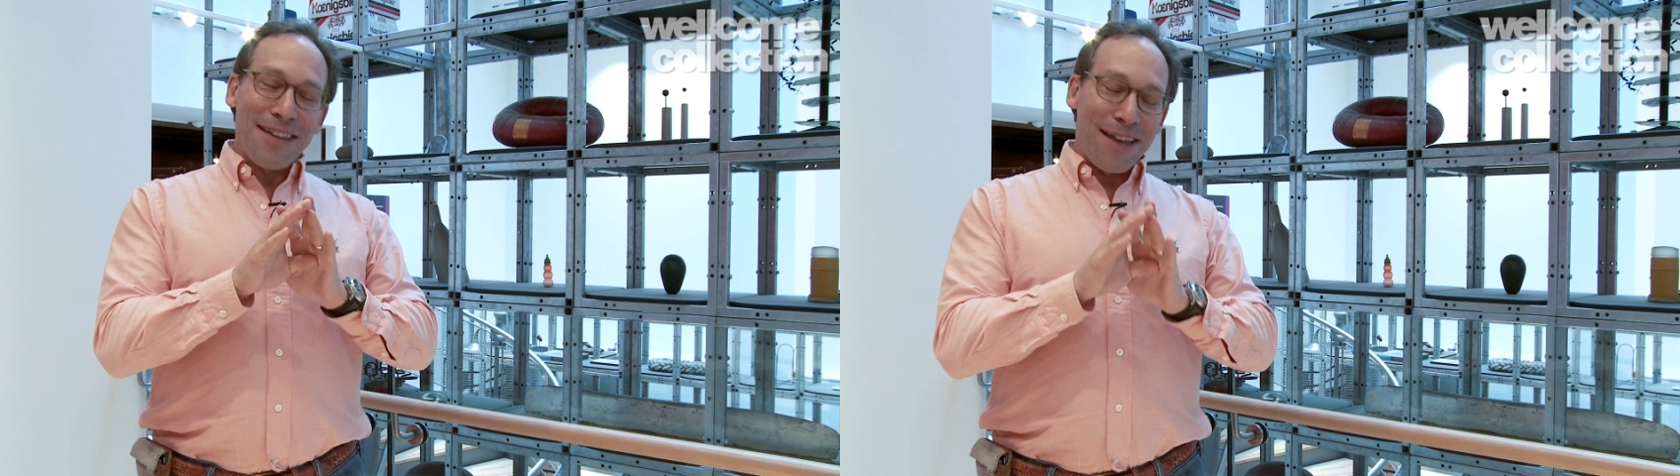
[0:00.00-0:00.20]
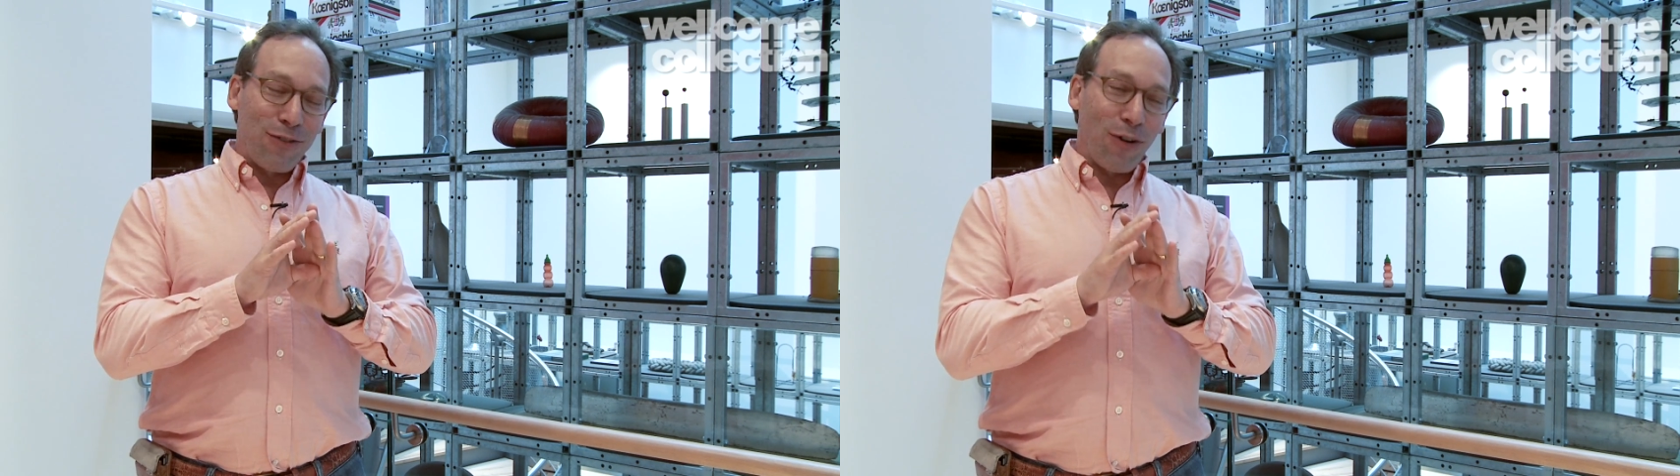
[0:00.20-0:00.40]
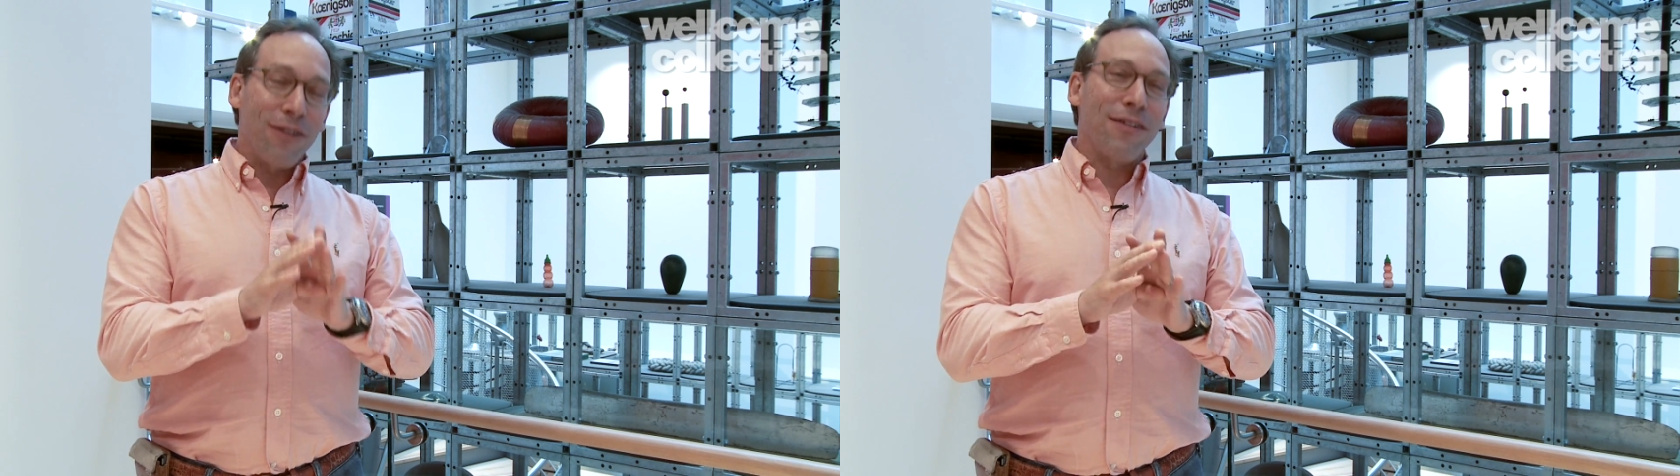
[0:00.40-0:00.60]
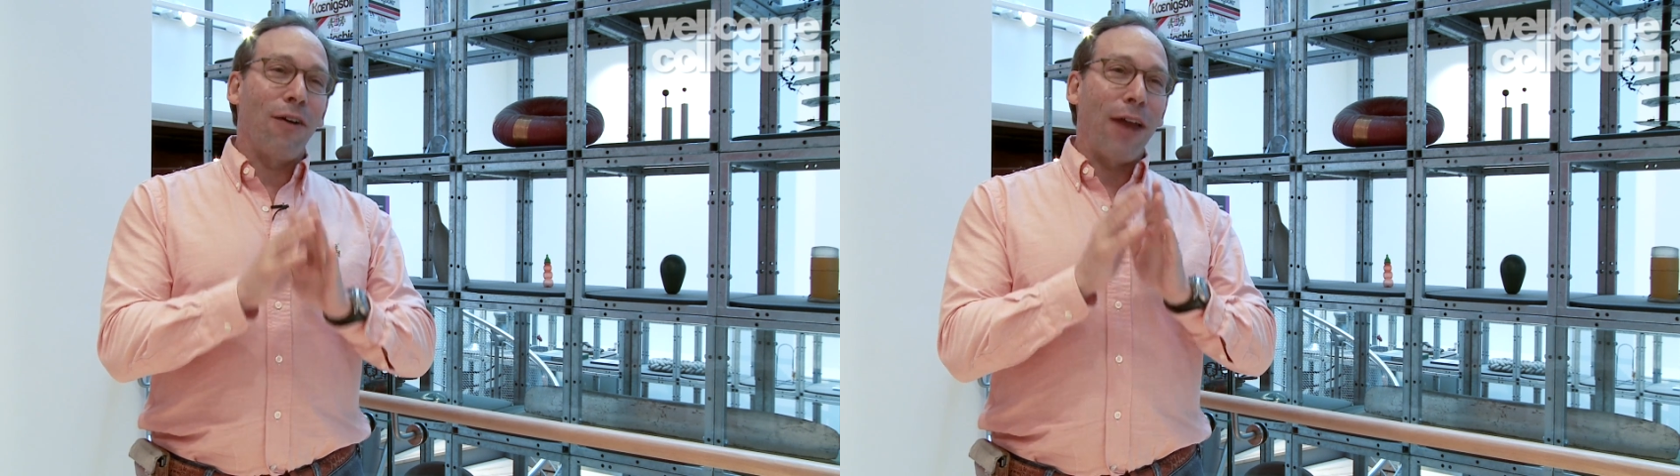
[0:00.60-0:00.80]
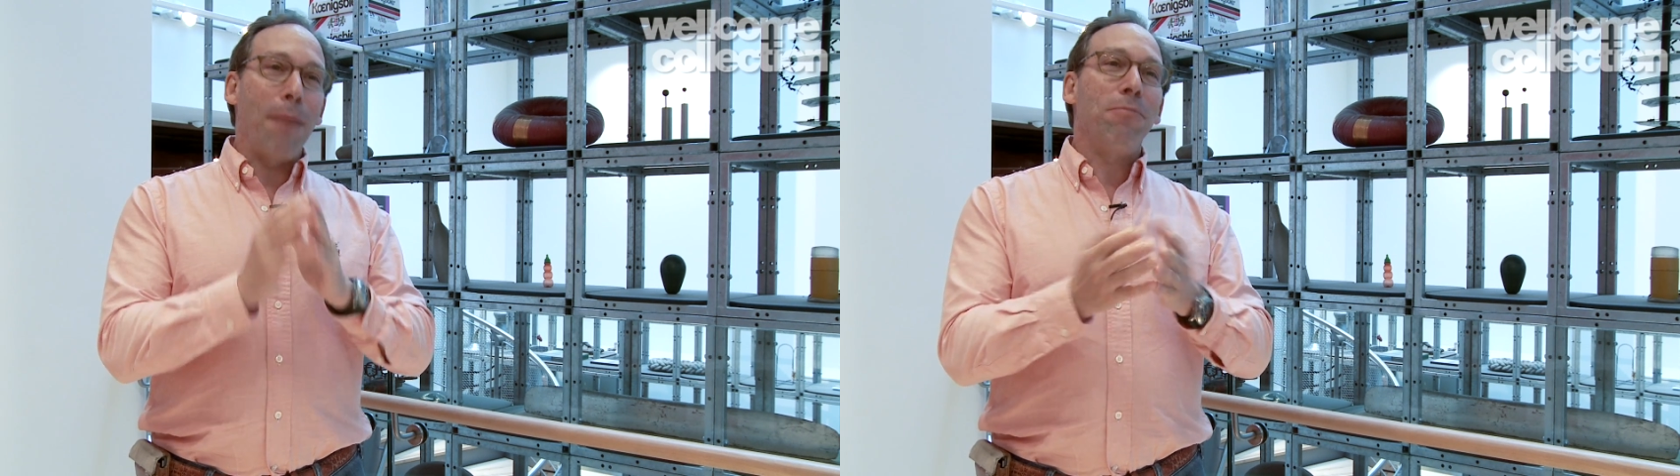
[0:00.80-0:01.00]
It turns
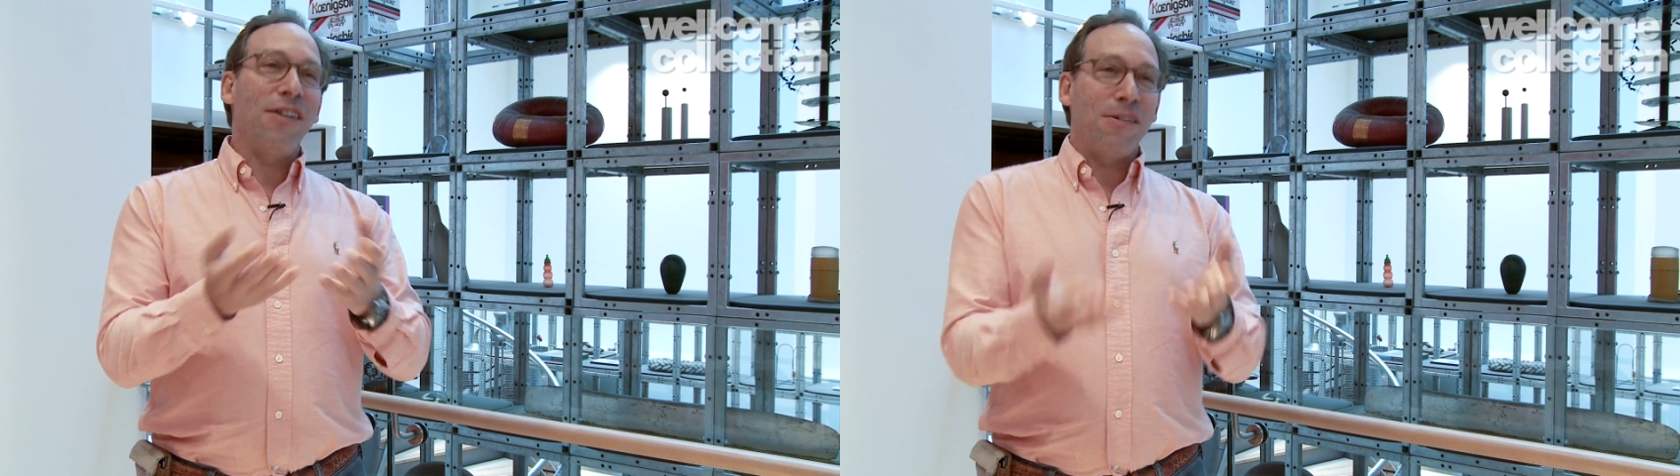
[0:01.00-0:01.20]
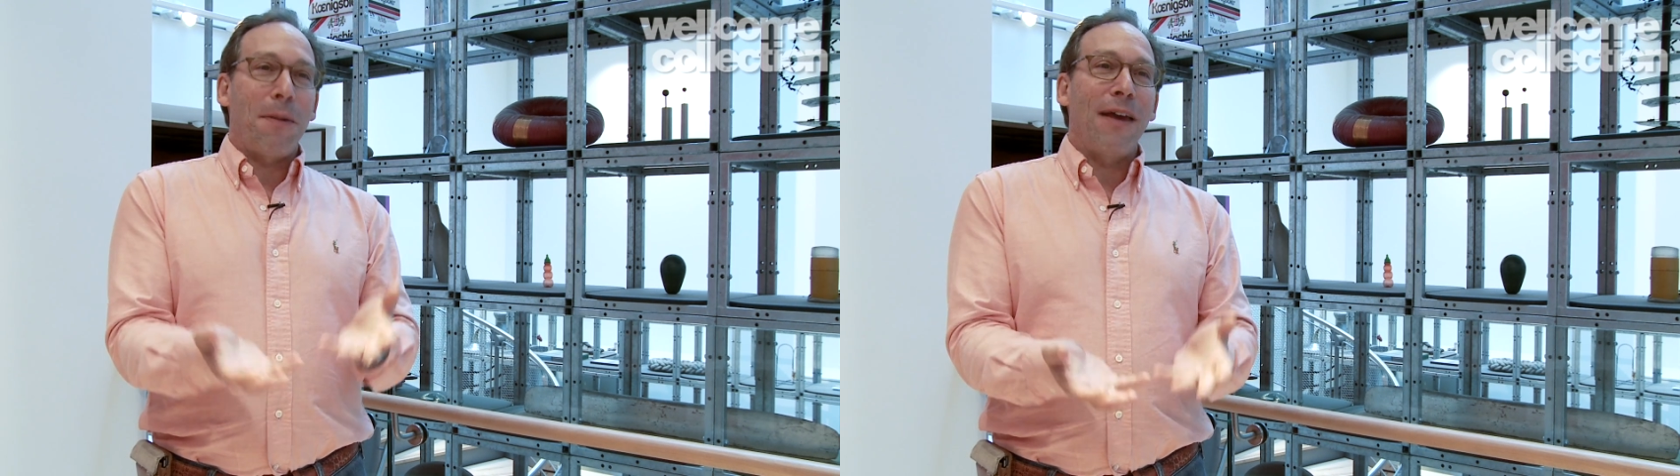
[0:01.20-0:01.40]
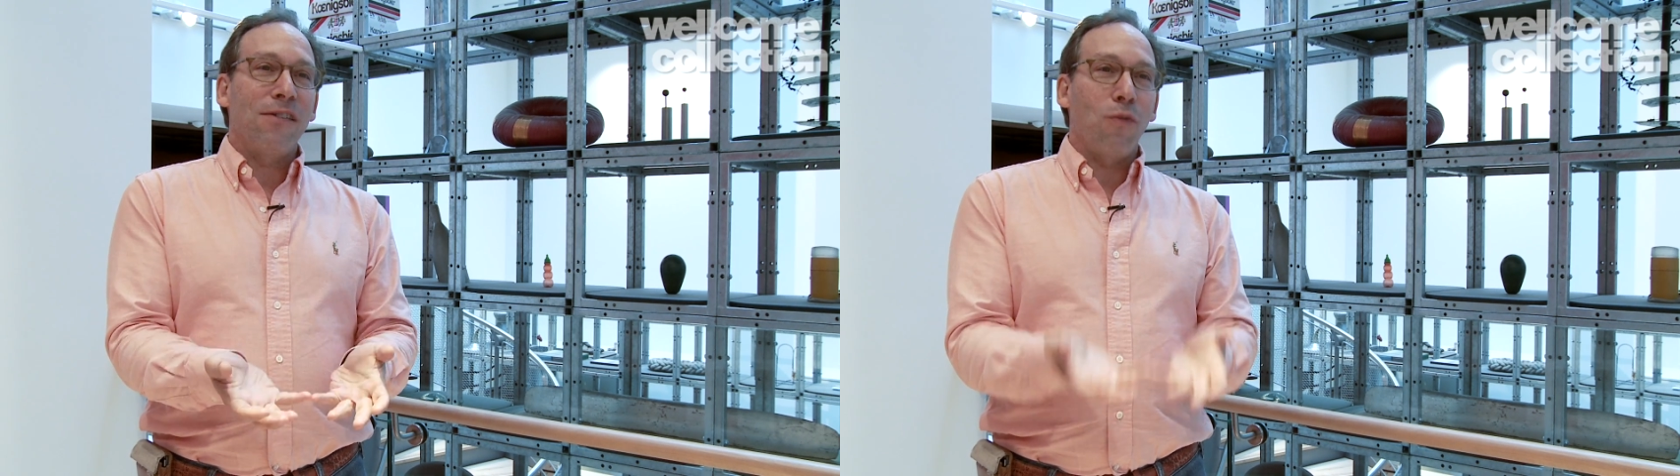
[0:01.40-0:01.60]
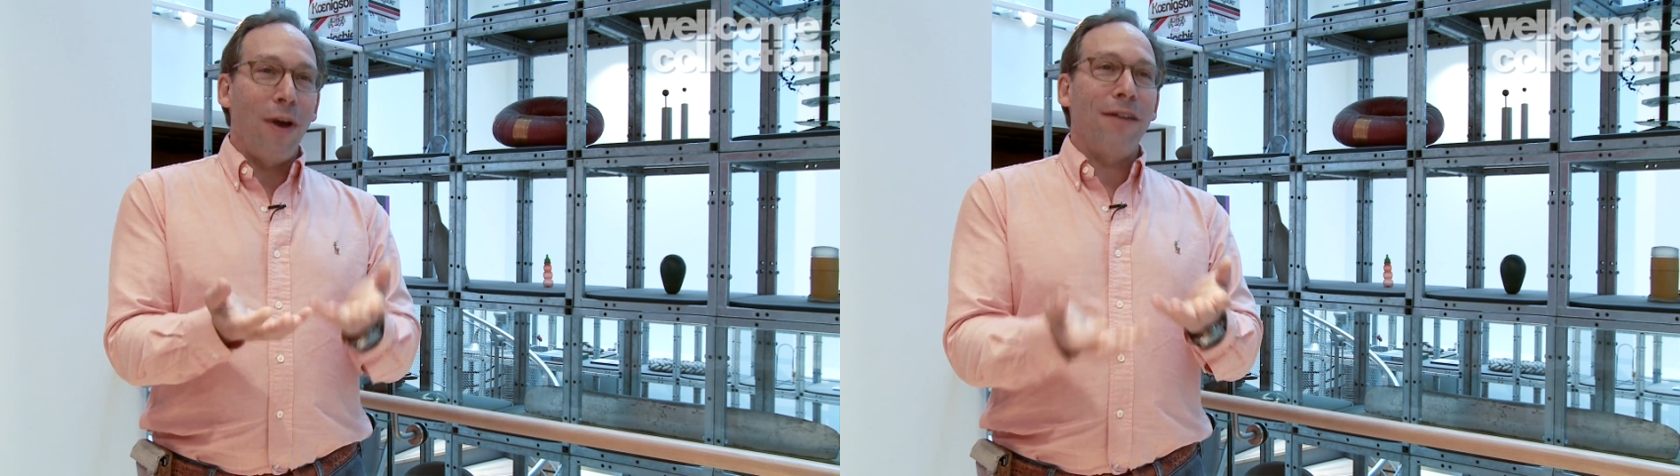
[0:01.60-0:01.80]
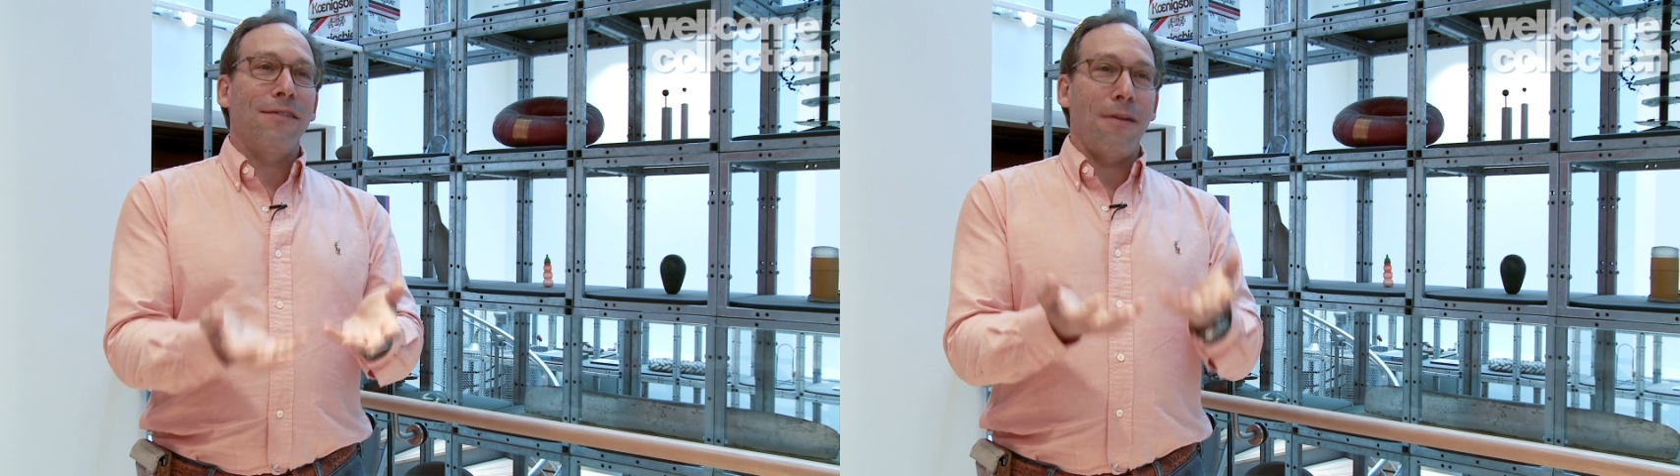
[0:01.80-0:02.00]
out empty space
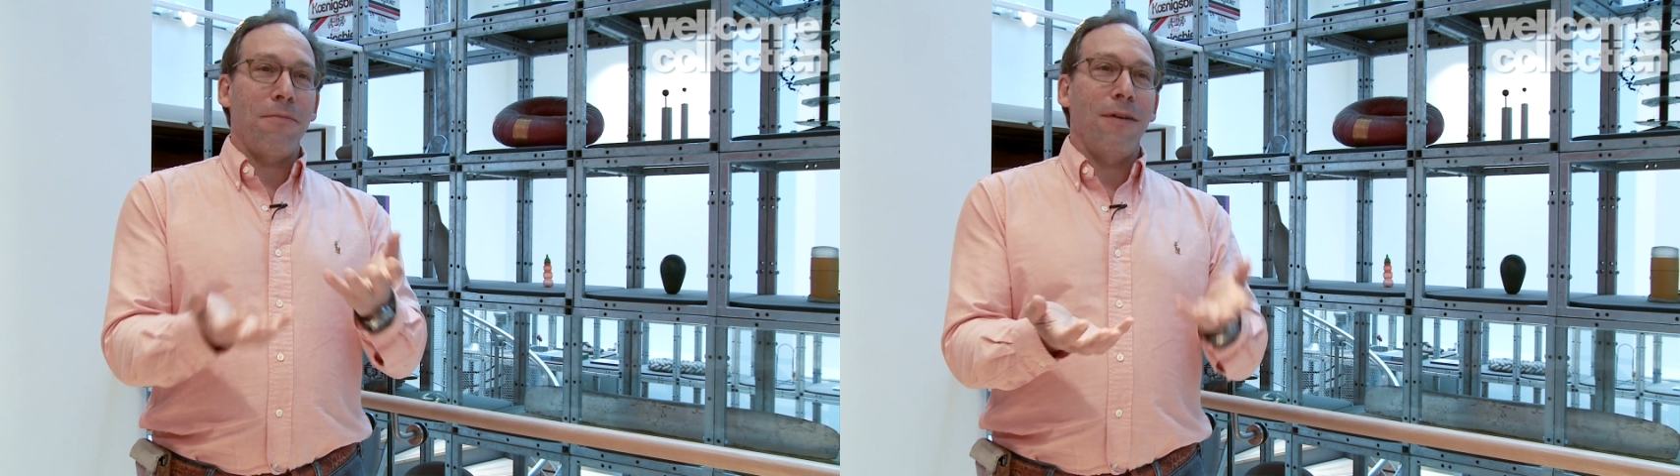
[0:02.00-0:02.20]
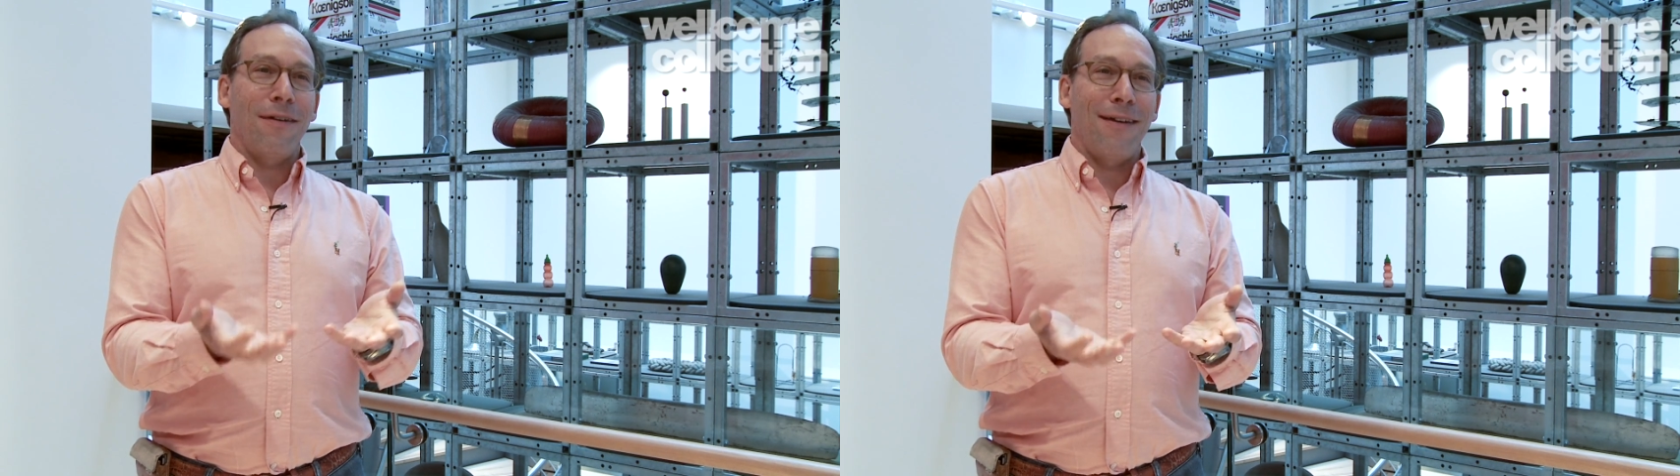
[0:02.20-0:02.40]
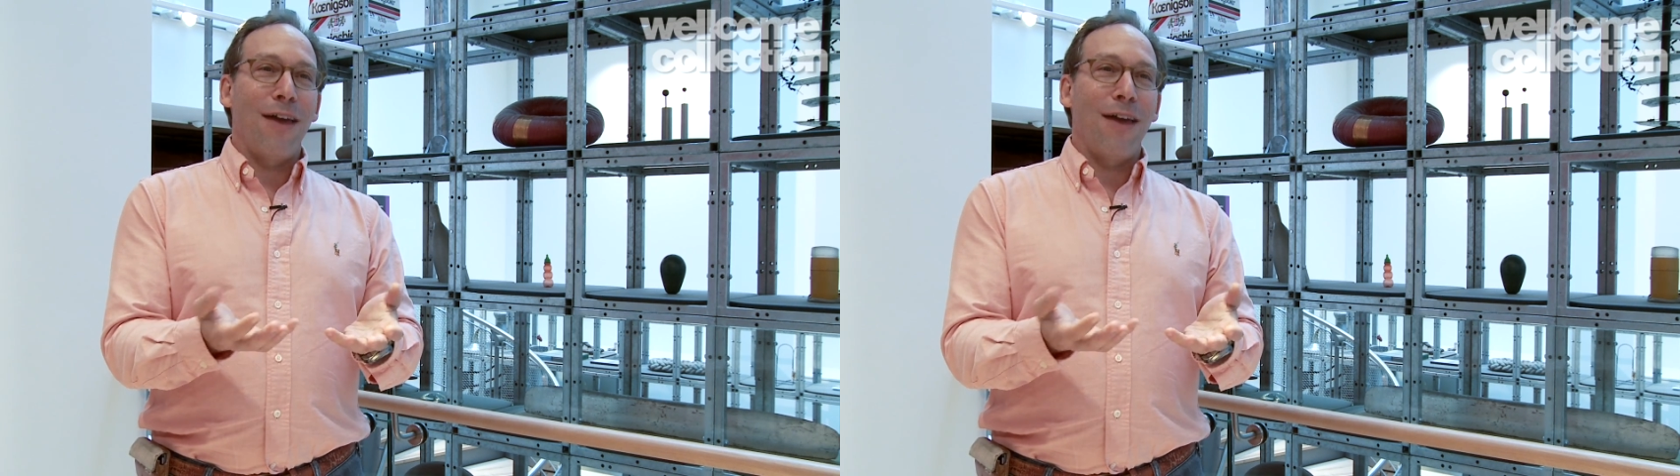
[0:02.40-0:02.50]
weighs something,